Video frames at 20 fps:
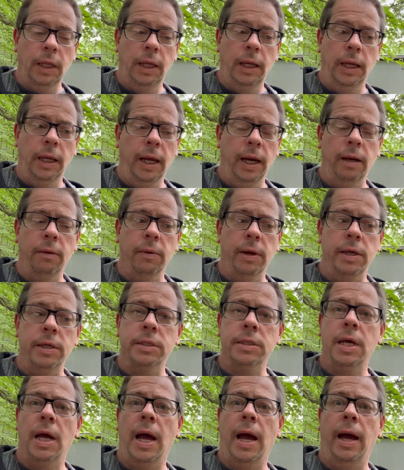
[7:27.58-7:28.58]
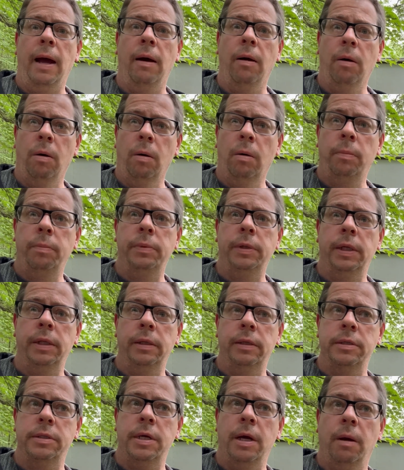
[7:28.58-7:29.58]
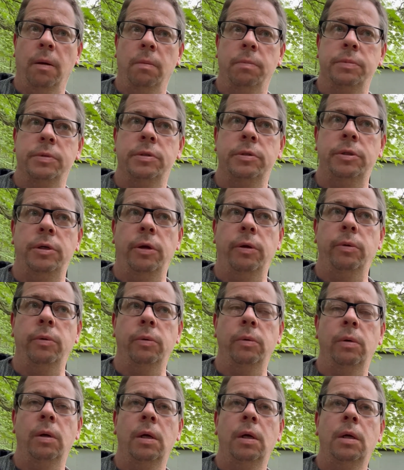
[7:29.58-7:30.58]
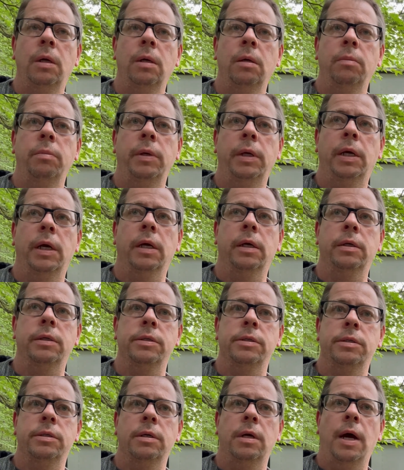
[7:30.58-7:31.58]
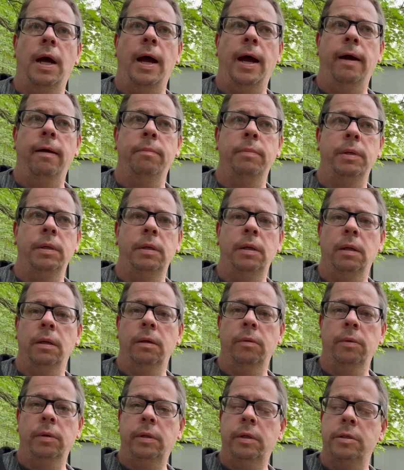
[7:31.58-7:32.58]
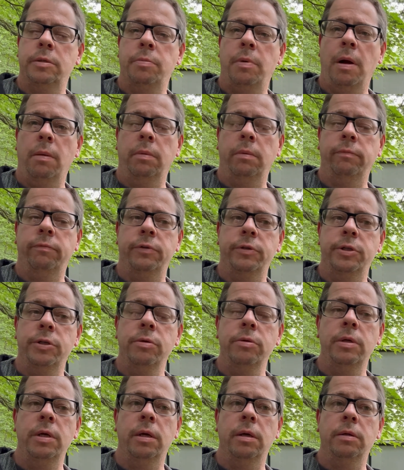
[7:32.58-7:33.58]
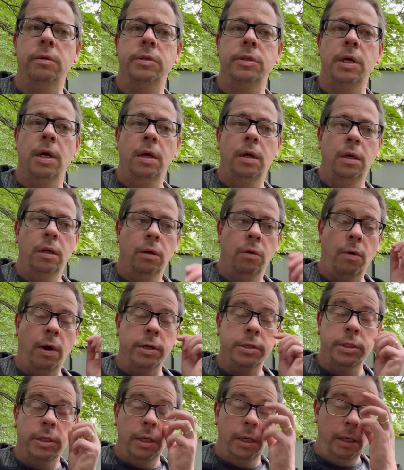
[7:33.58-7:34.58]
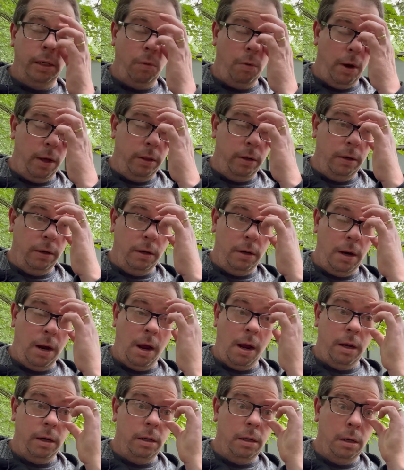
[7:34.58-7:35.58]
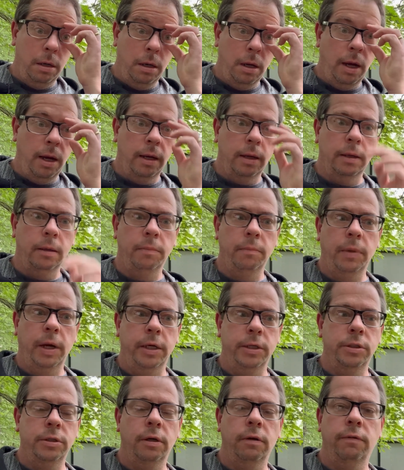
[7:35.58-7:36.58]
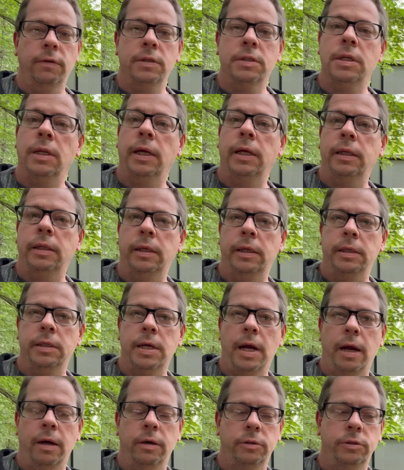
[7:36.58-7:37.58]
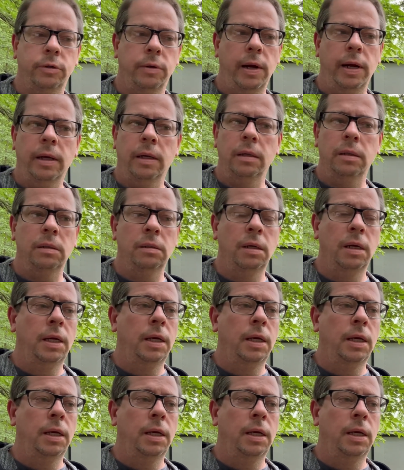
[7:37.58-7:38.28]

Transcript: anyways, I hope that this helps you, because I have been dealing with this problem for 2 years, questioning whether or not I should have insulated the entire trailer.